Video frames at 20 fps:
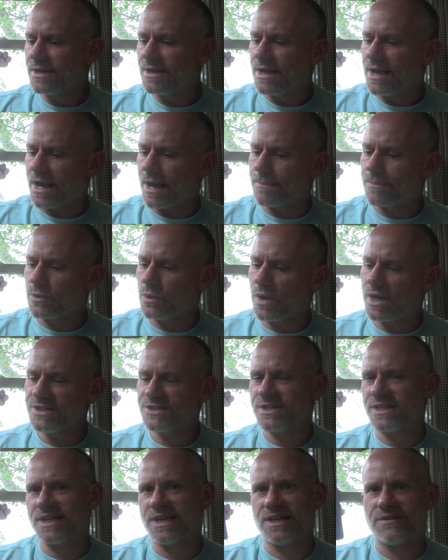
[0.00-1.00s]
I'm
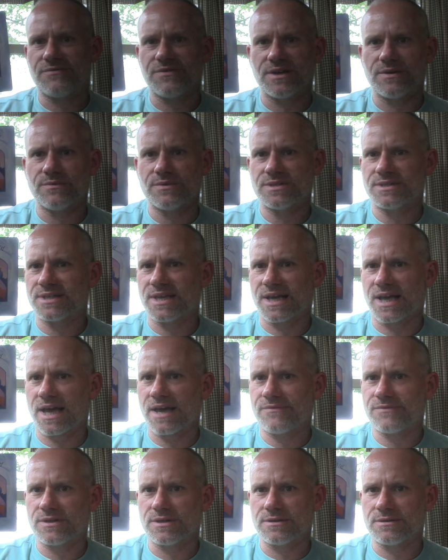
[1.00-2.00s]
questioning if it was like I
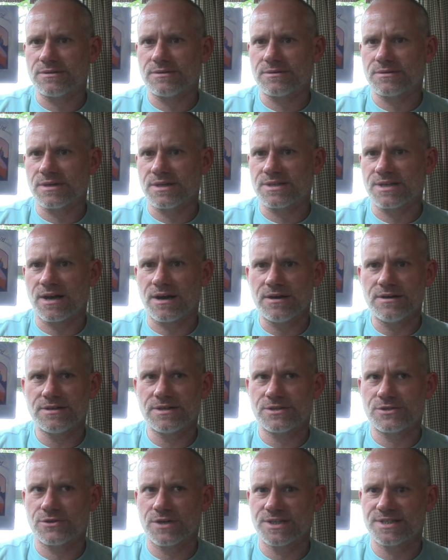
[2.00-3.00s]
have to. It's hard
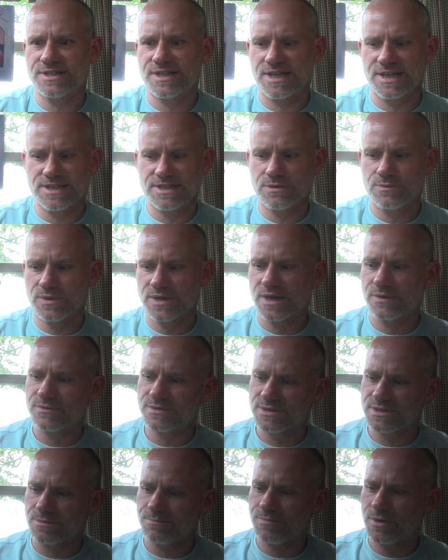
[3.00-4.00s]
to trust that I did what I
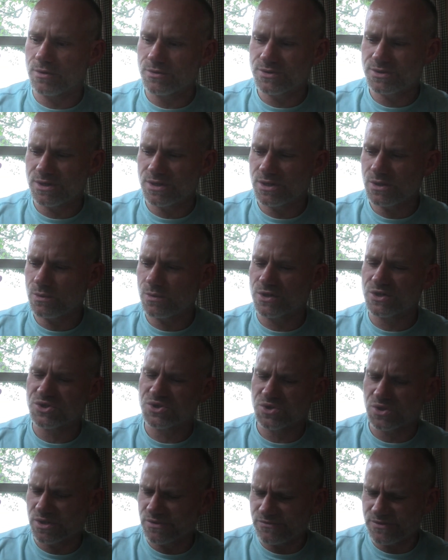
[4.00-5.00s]
was supposed to do or
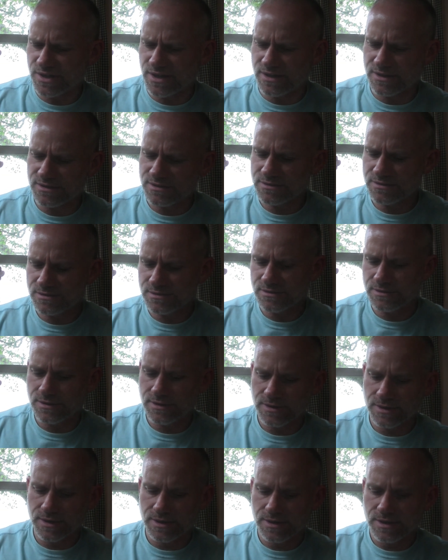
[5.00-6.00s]
should have
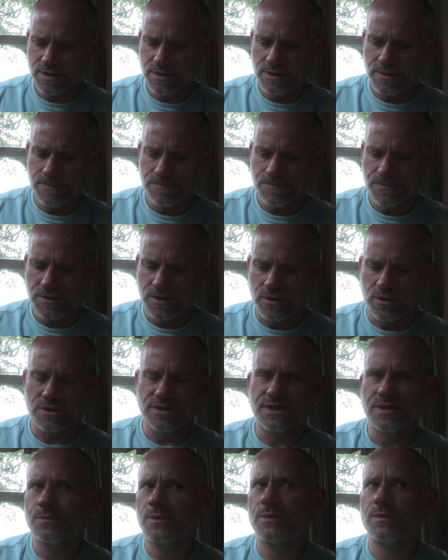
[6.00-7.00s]
done, or
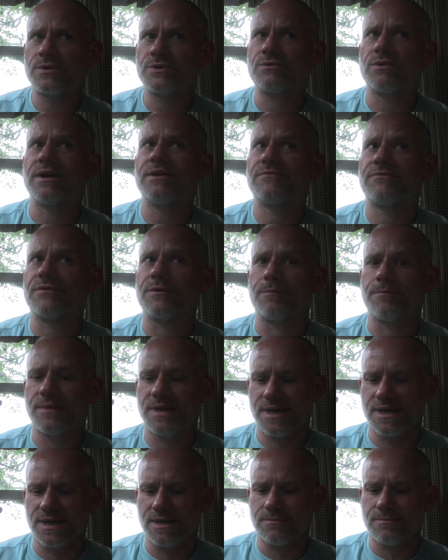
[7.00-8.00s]
did what was right for
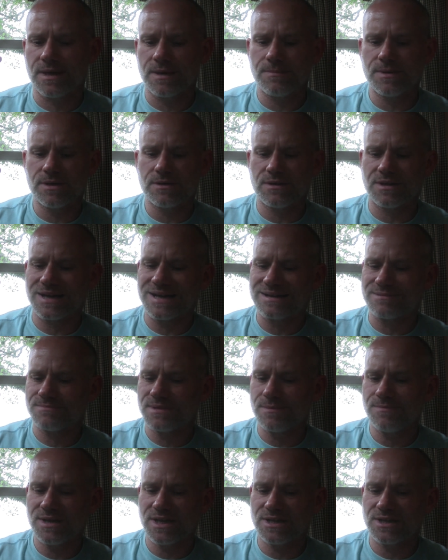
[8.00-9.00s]
me. Maybe you're like,
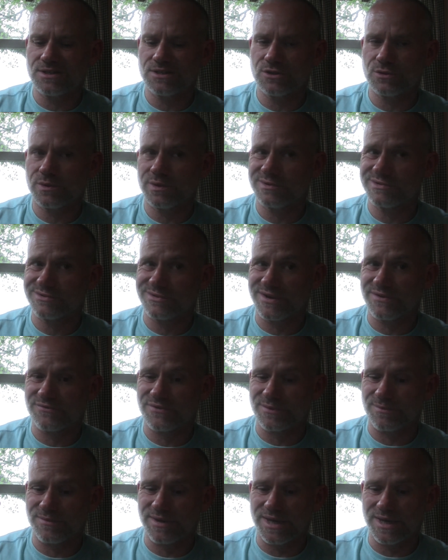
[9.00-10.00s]
maybe I didn't do what was right
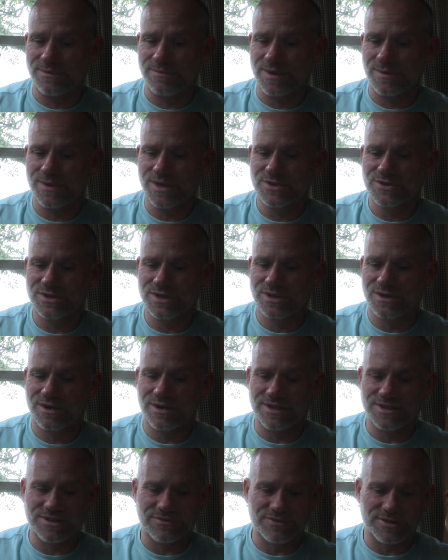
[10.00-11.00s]
for me. Maybe I should have
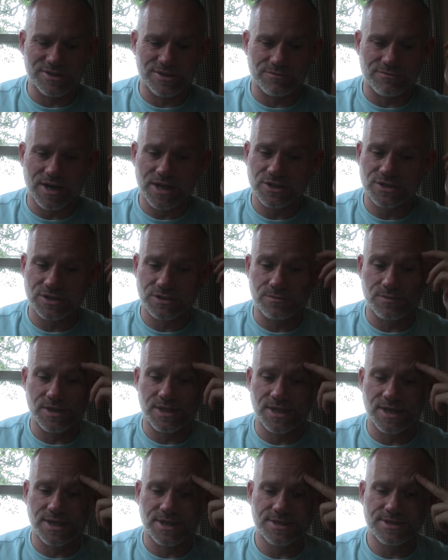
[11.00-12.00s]
gone a different direction
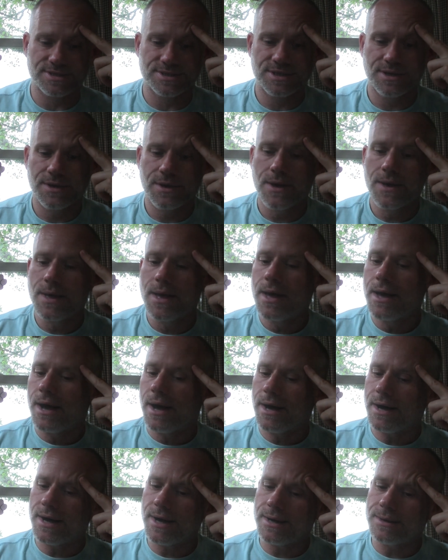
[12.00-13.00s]
with this.
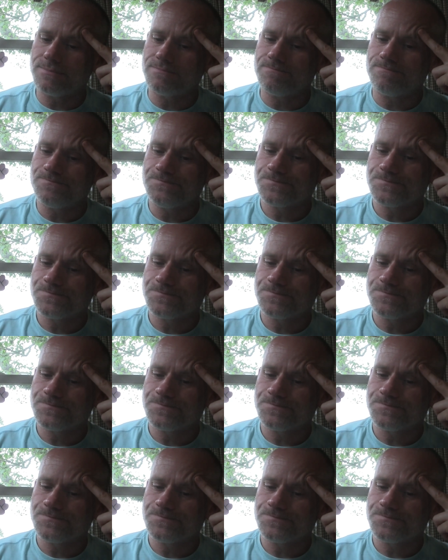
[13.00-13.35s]
Um,